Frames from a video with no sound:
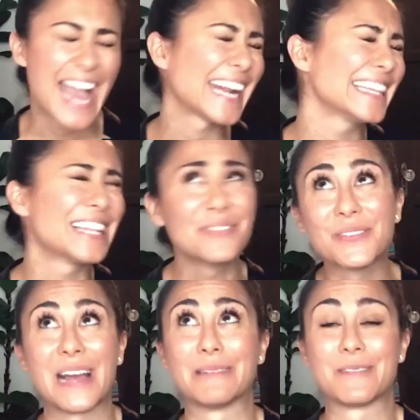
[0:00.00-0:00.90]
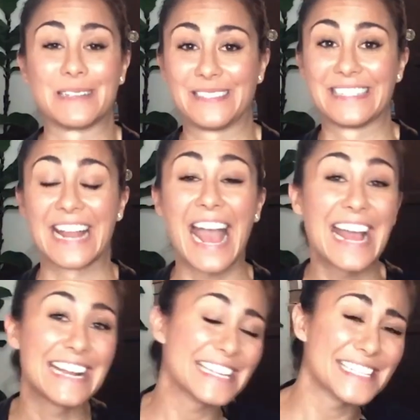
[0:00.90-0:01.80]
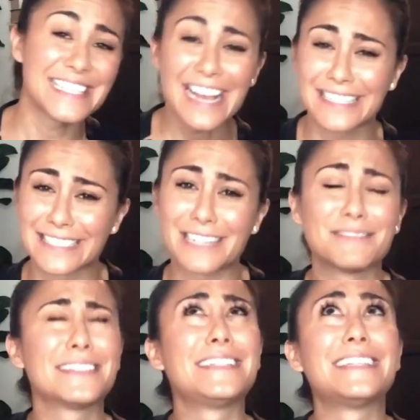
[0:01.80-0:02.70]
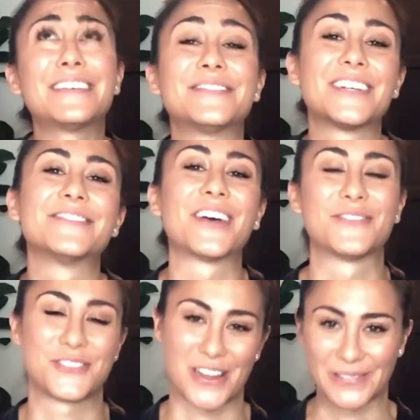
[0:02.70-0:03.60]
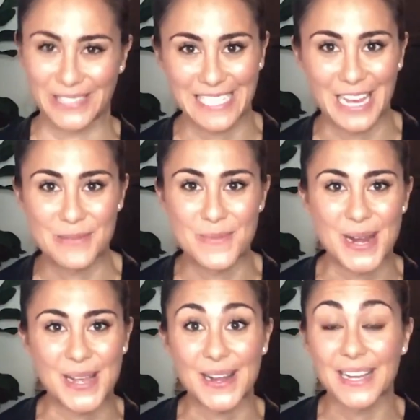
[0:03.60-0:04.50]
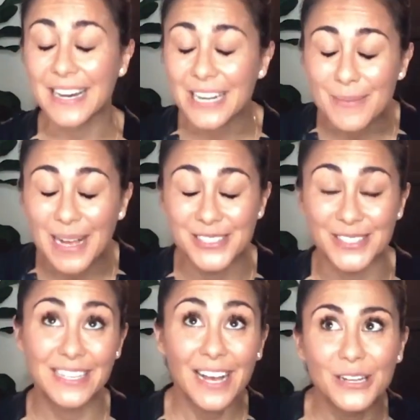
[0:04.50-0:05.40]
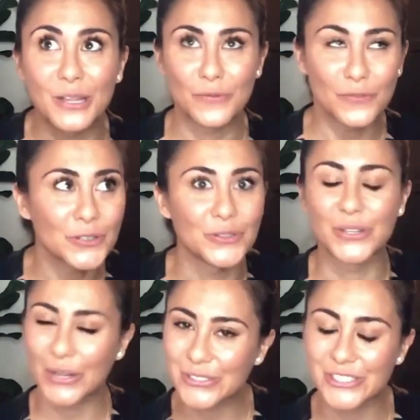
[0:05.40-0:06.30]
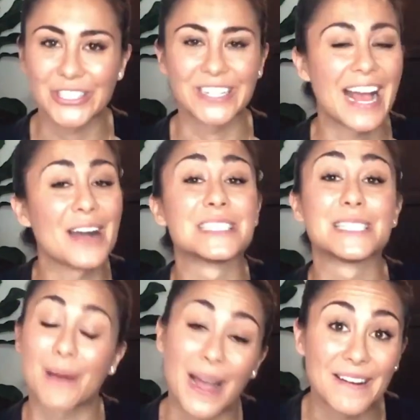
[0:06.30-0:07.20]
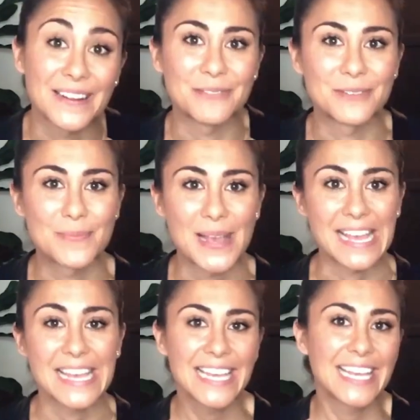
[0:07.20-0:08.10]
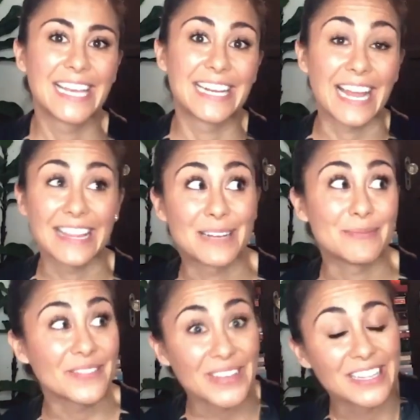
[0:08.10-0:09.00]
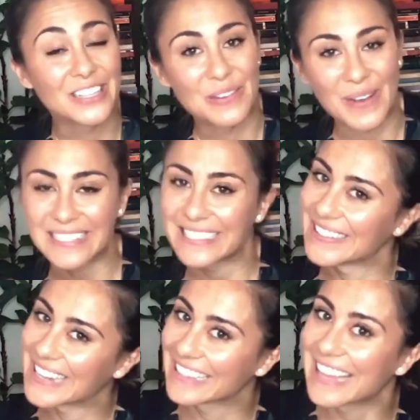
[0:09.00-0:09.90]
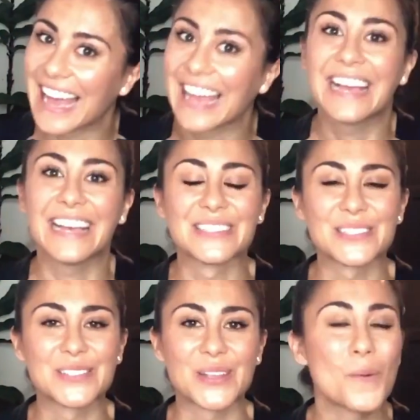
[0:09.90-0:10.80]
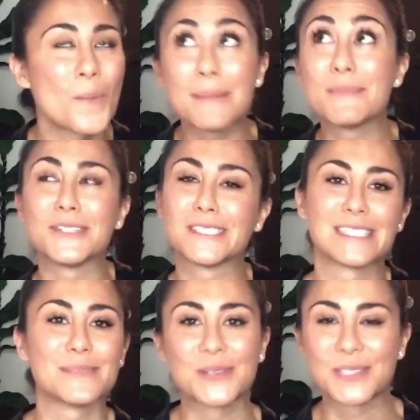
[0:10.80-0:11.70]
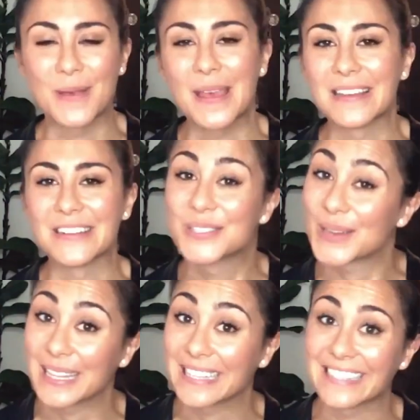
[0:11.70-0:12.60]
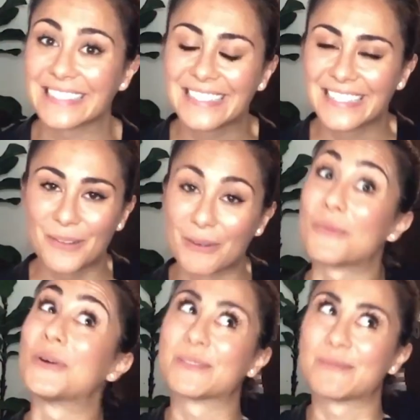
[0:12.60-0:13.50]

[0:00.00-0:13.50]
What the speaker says: I love a random question, and yes, I would love to travel to South America. I can't imagine the colour, the food, the culture, and how inspiring it would be. Now that I'm living in the US here in LA, it's also way more accessible to me than Australia when I